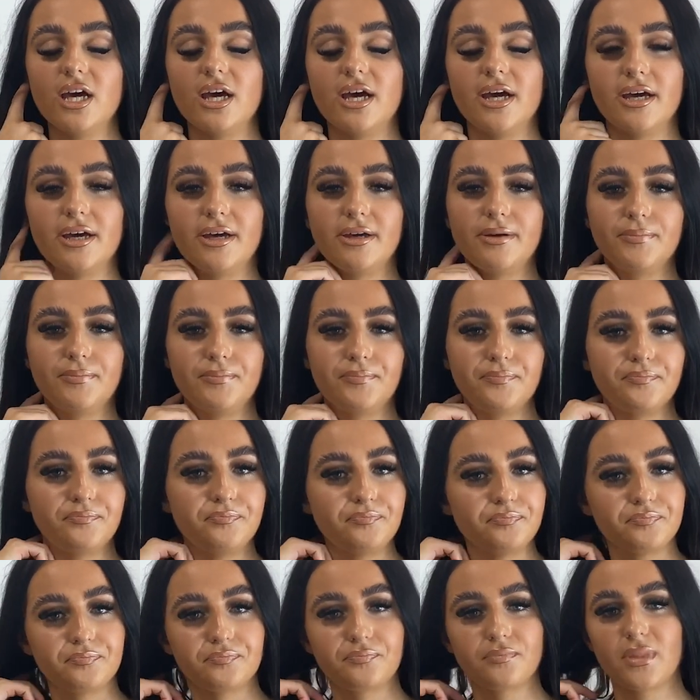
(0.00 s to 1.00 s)

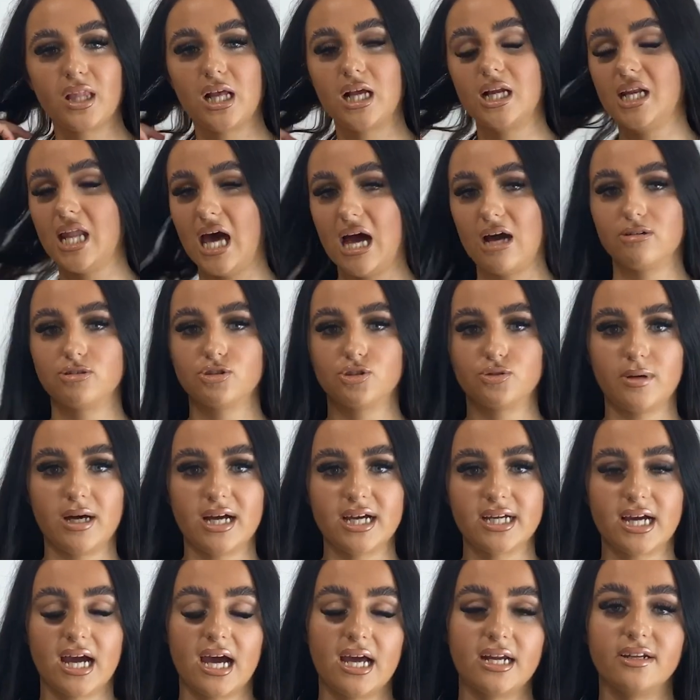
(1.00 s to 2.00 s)
um, lounge wear
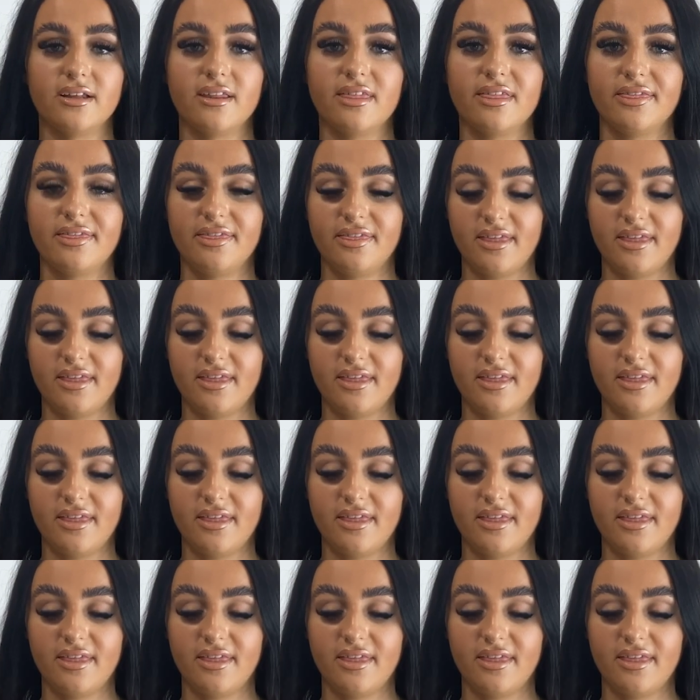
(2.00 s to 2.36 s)
kind of